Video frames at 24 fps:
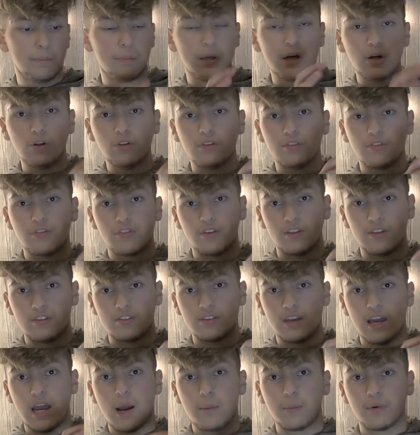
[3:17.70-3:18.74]
build for
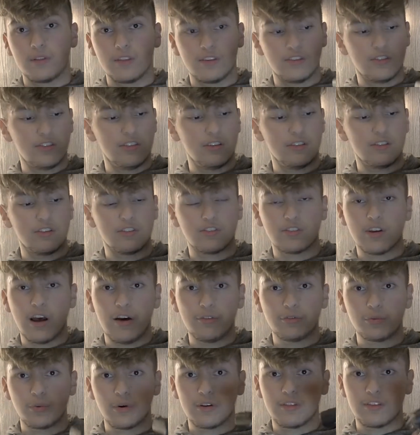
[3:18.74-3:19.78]
this camera, the
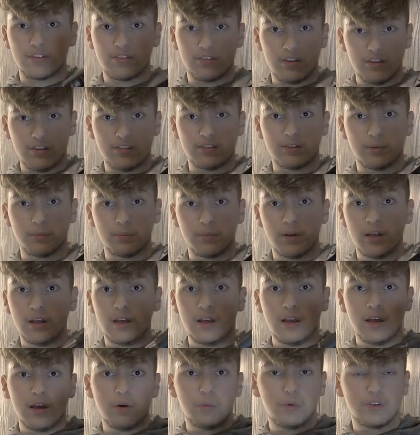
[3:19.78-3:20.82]
software, the system,
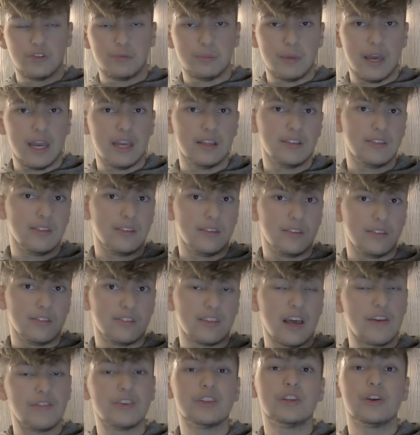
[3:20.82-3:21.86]
was made
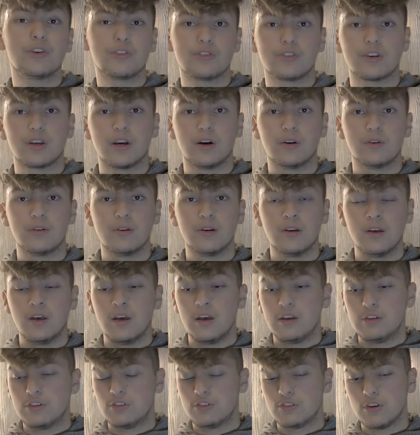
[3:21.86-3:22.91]
7 years ago.
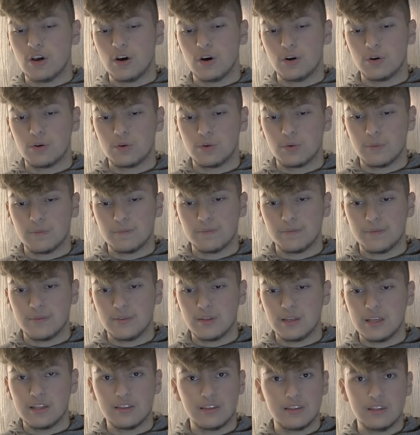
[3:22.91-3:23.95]
So
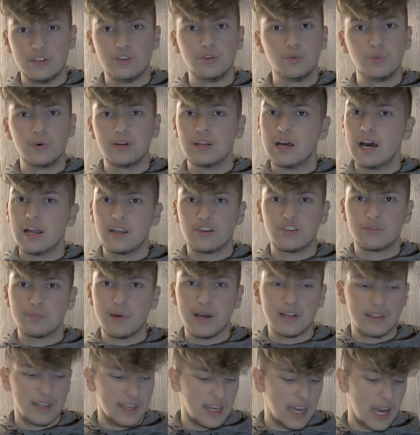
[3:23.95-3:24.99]
you would not
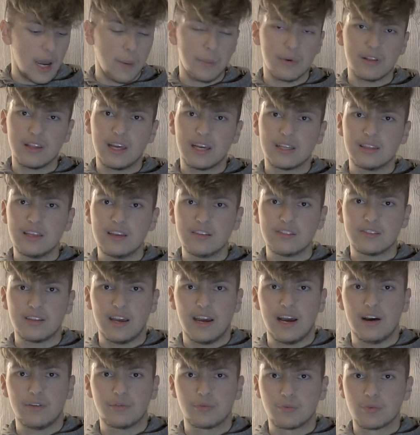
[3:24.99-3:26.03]
expect a camera like this to
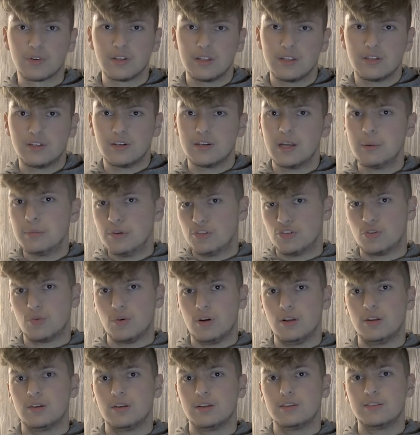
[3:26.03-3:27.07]
have really good image
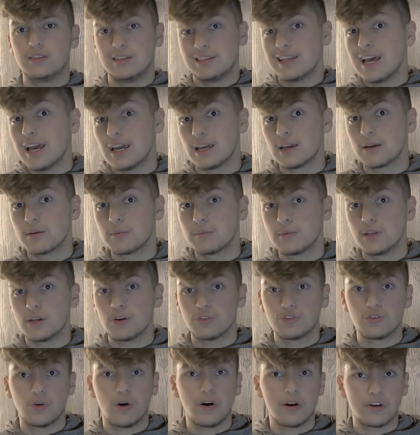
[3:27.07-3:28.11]
quality today, you
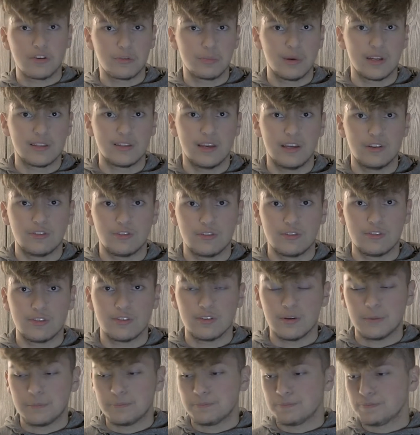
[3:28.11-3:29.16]
know, to our
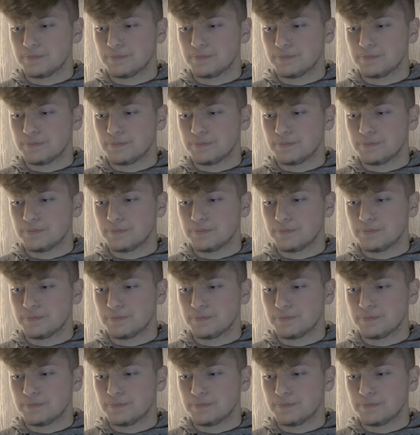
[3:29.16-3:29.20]
expectations.